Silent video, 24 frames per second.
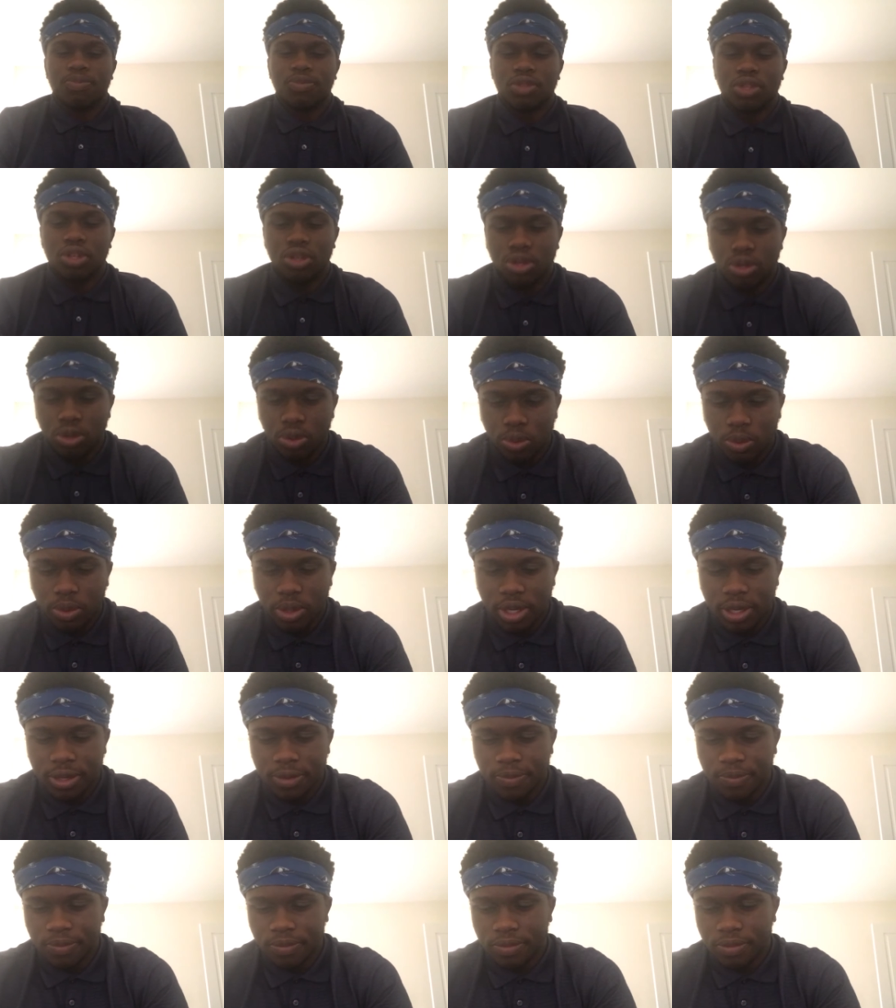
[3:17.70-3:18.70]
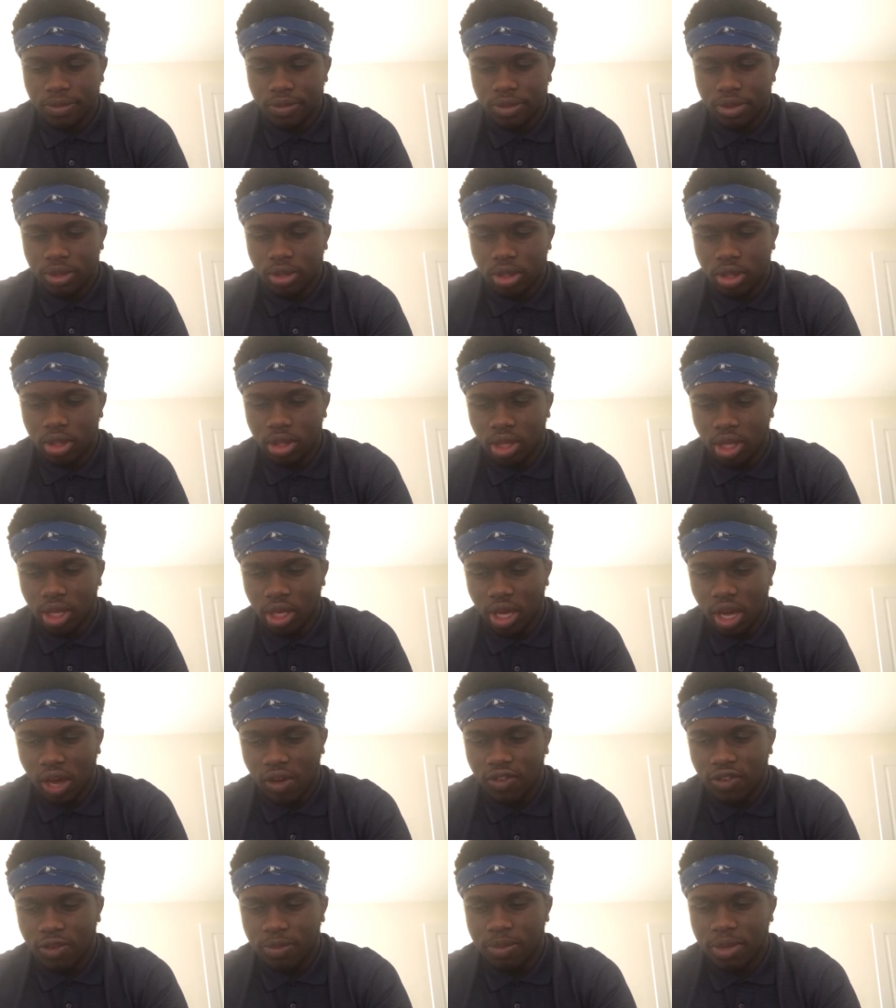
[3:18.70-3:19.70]
You would The
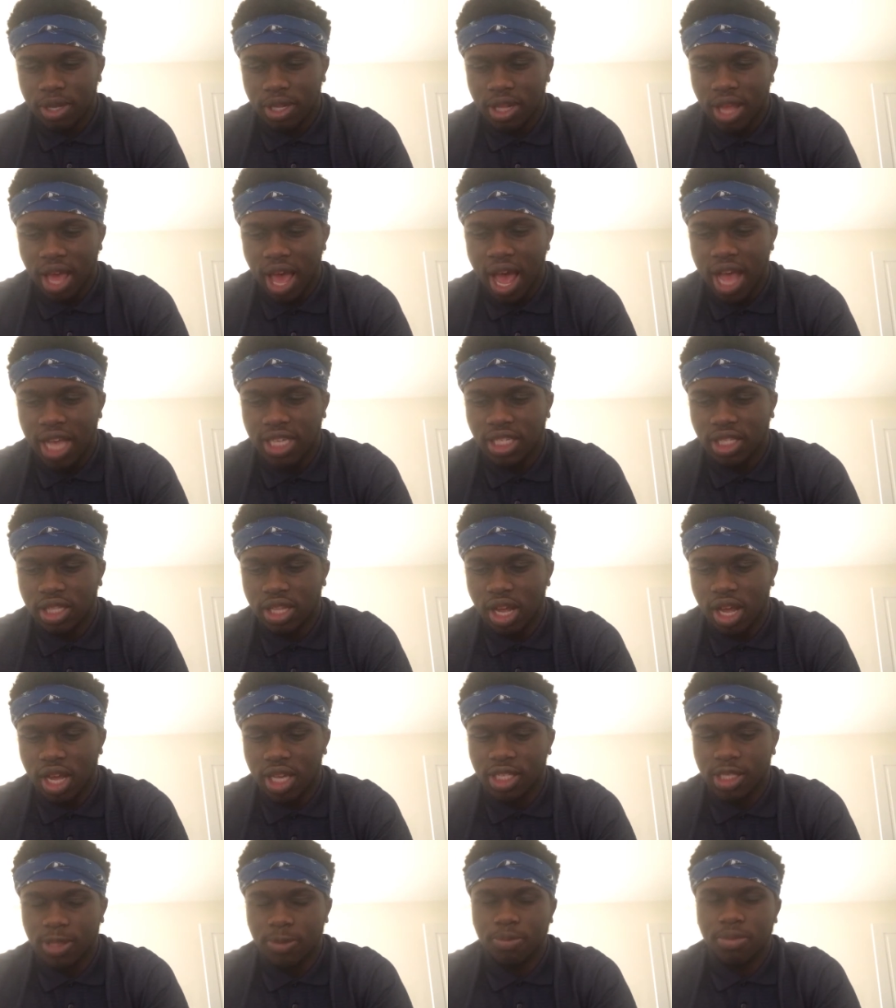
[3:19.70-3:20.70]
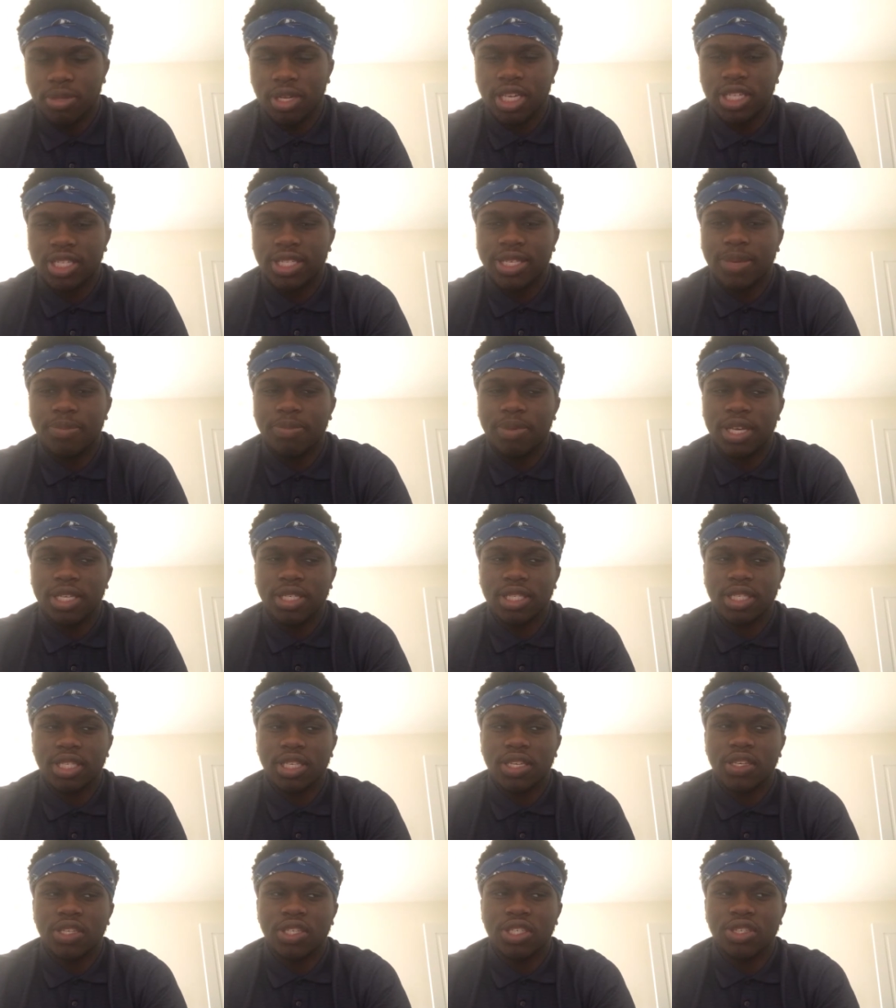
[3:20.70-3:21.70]
government has laws in place that
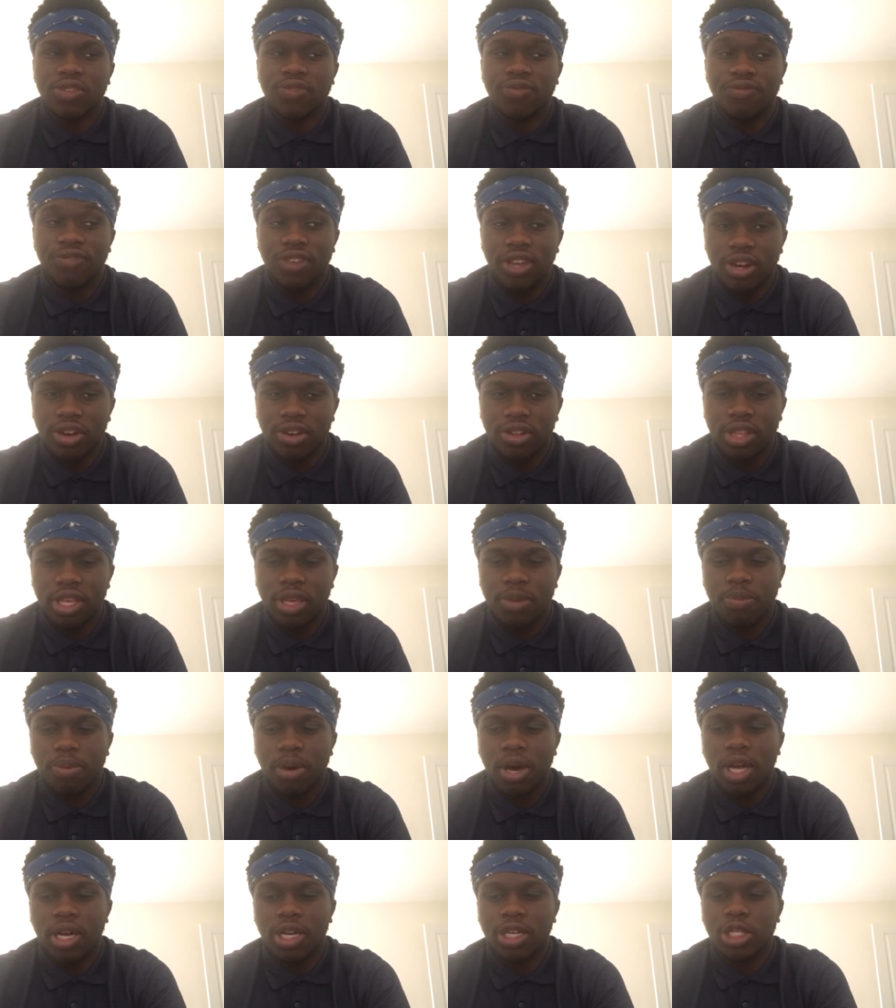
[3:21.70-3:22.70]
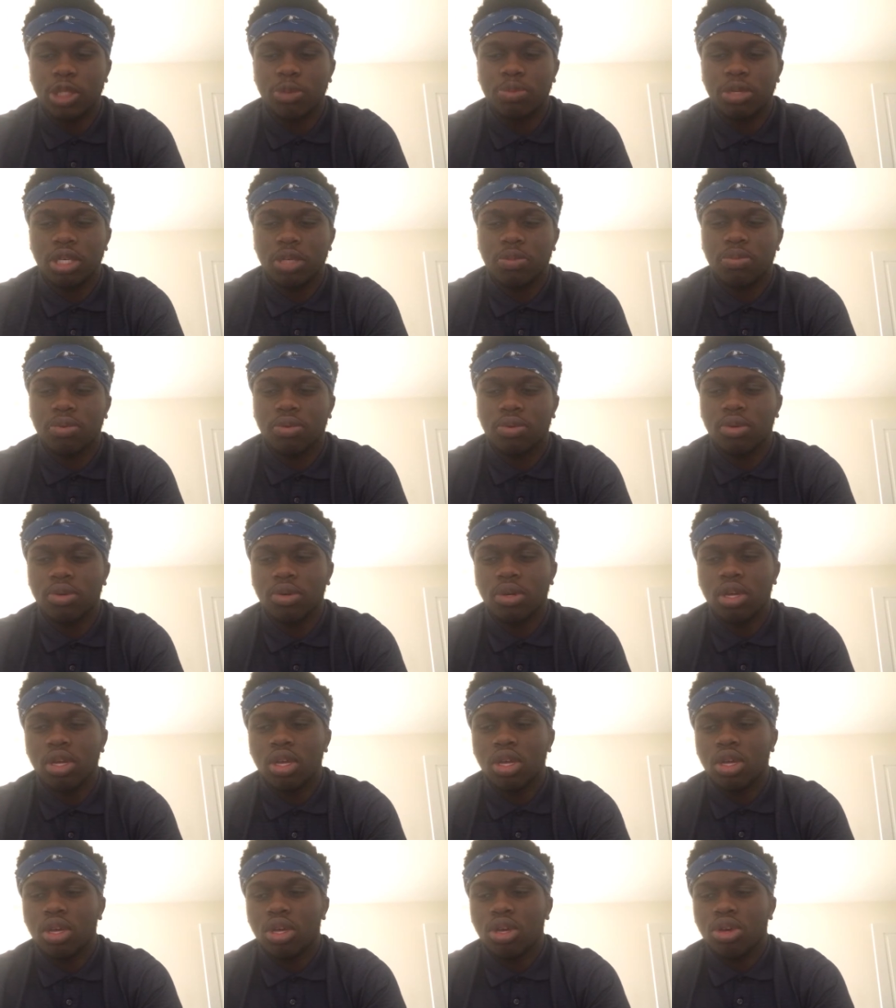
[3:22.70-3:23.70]
basically severely punish people
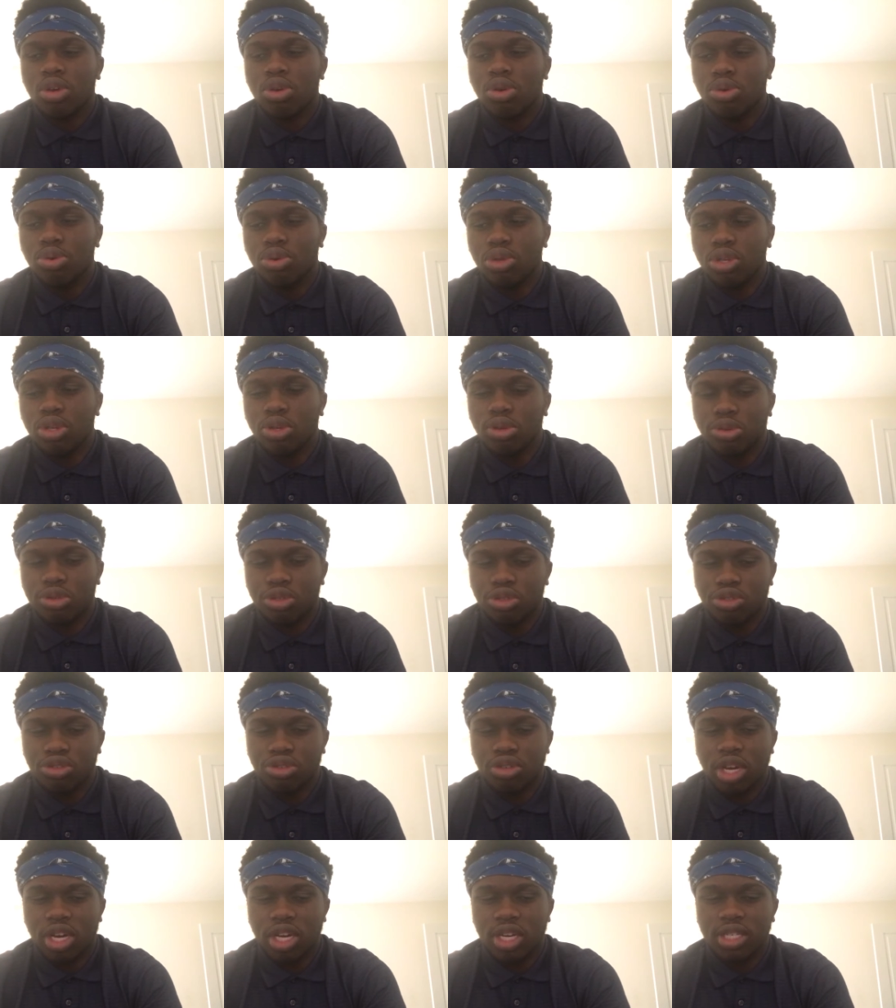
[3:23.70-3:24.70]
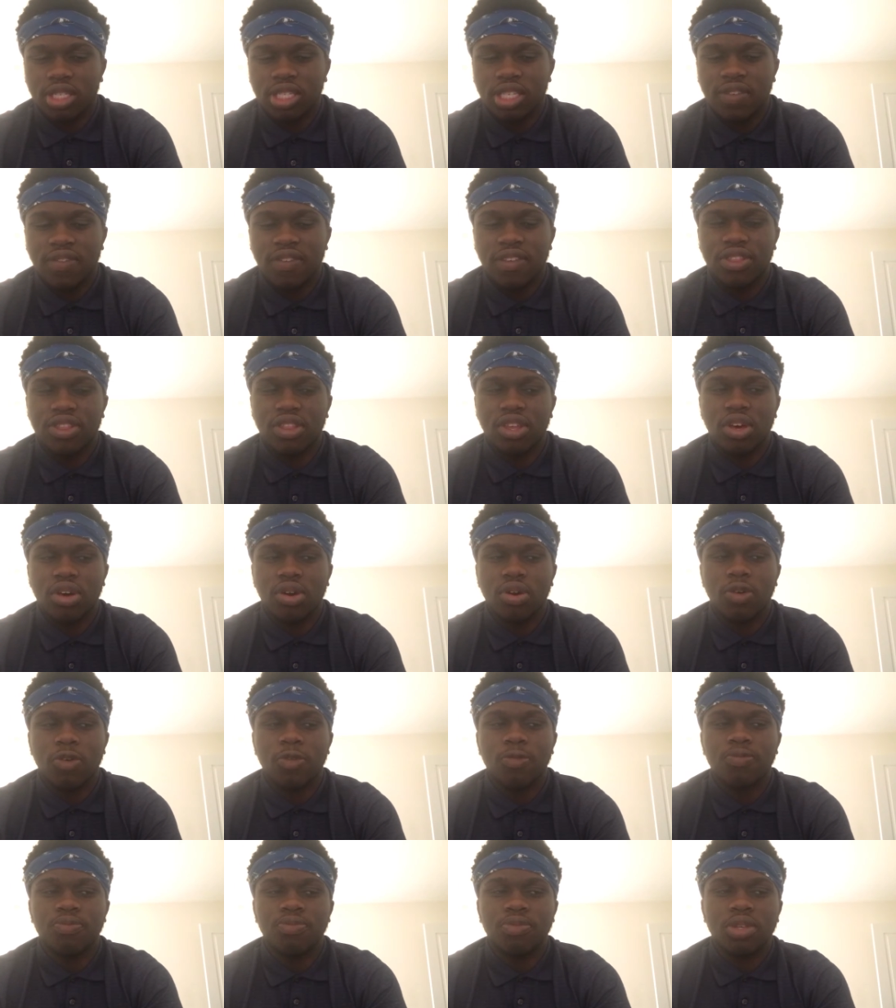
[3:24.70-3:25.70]
who use drugs, even
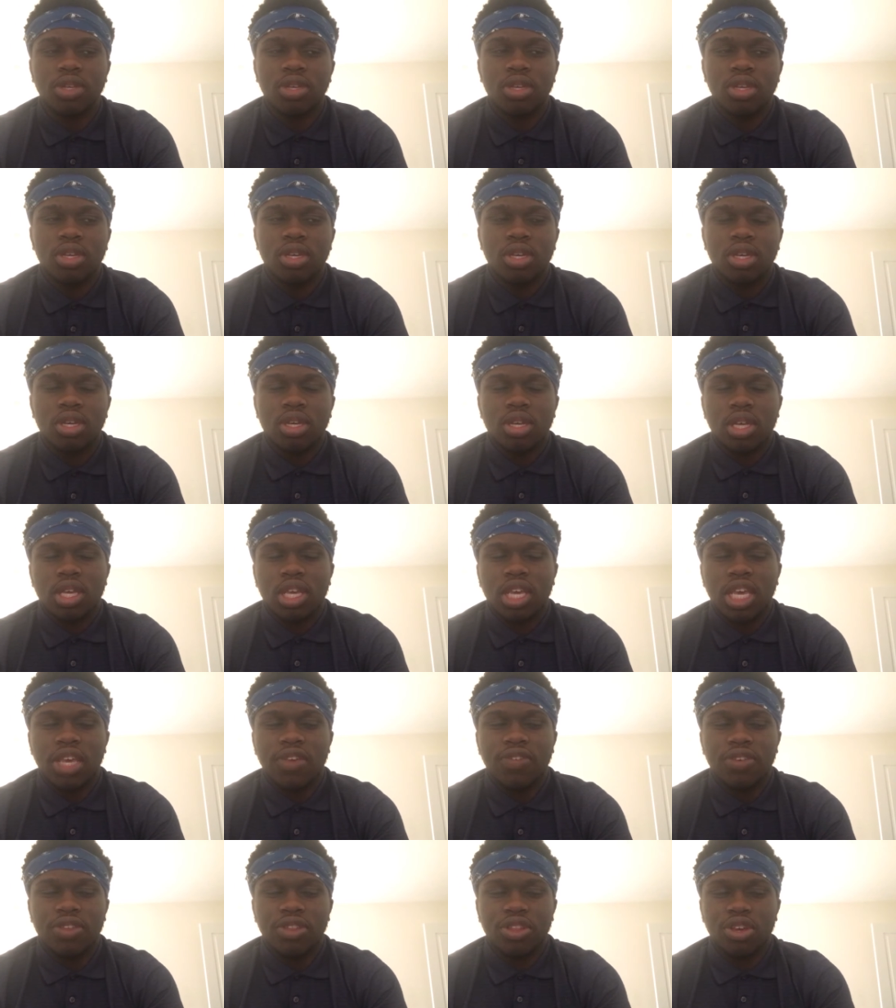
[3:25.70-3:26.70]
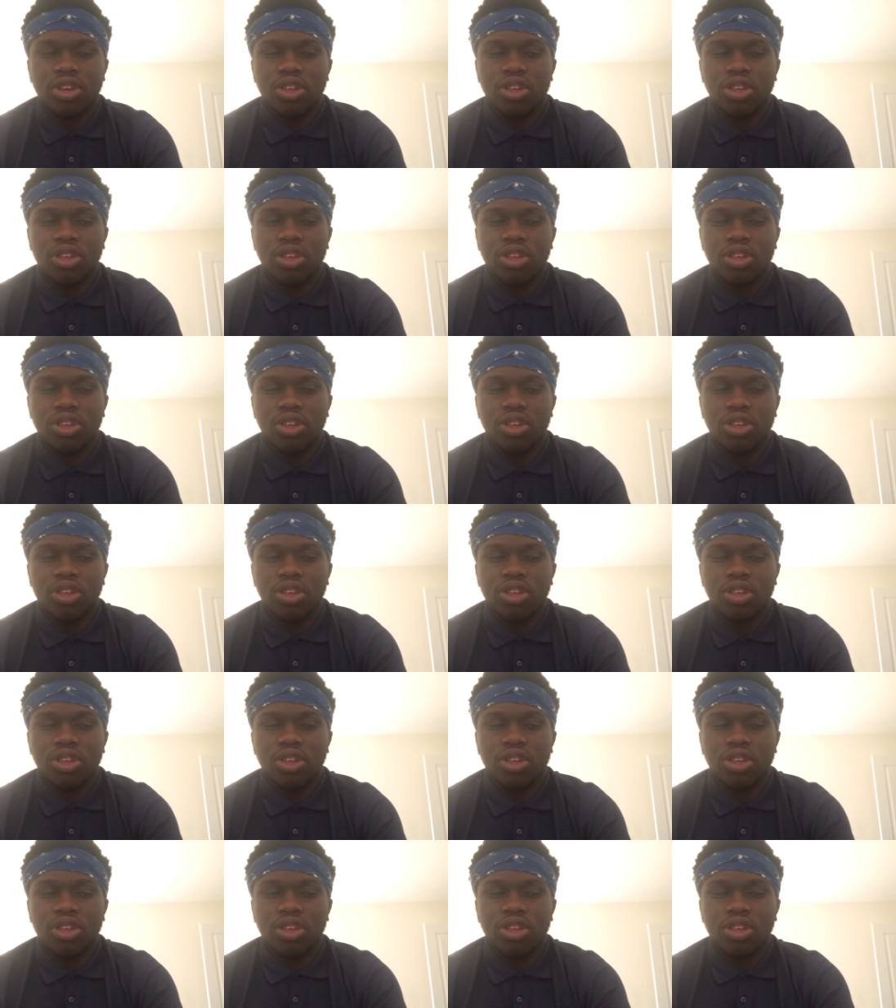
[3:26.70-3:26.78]
though you